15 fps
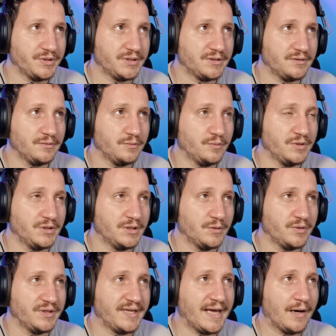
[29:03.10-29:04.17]

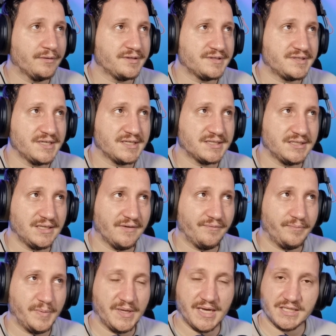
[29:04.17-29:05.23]
without a 60
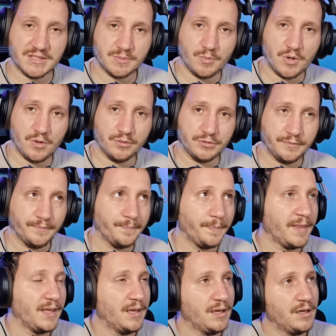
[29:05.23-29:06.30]
FPS mode.
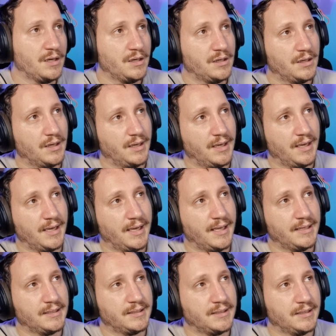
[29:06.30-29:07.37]

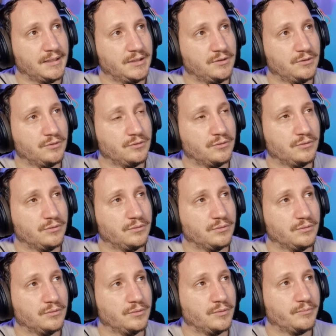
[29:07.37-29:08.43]
And
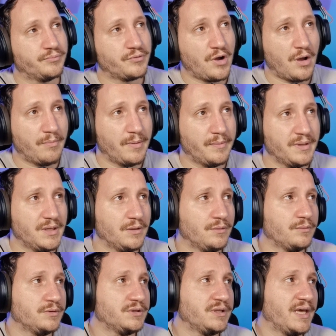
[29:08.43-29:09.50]
you probably
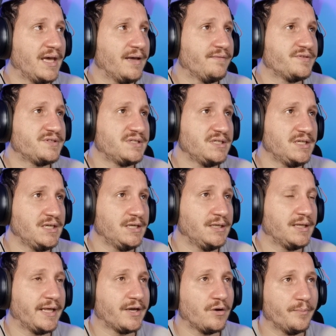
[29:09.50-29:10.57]
would have
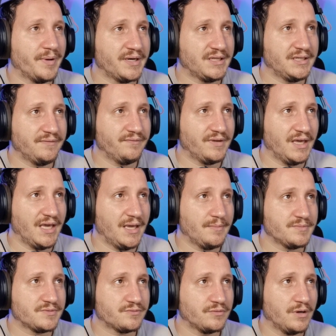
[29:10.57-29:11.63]
seen like competitive
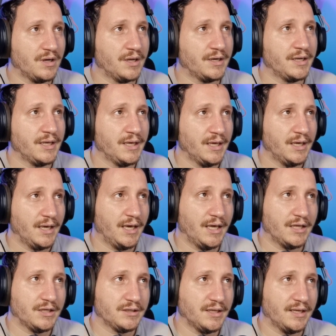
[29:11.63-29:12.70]
games run
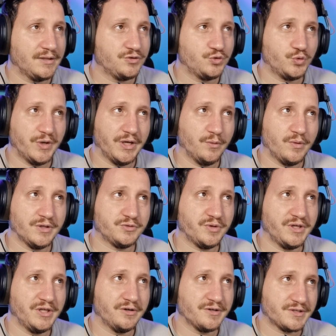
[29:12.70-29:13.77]
and at
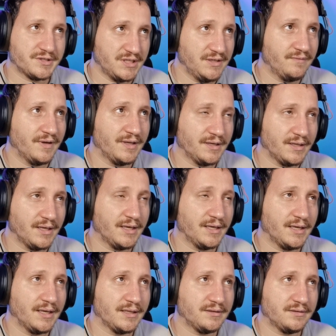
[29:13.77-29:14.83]
120 Hz, even
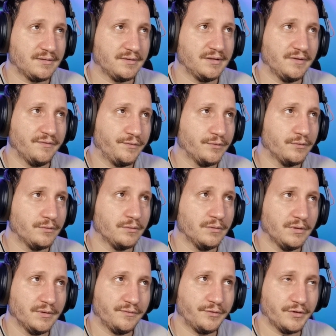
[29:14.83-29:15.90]
at the
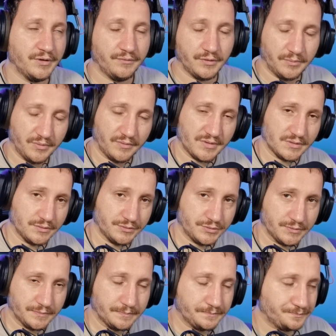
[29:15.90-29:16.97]
full 1440p
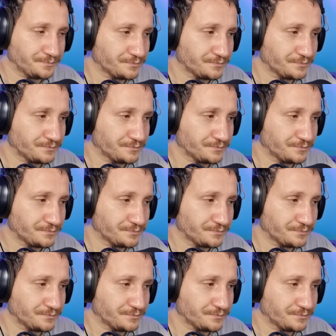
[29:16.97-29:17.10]
resolution.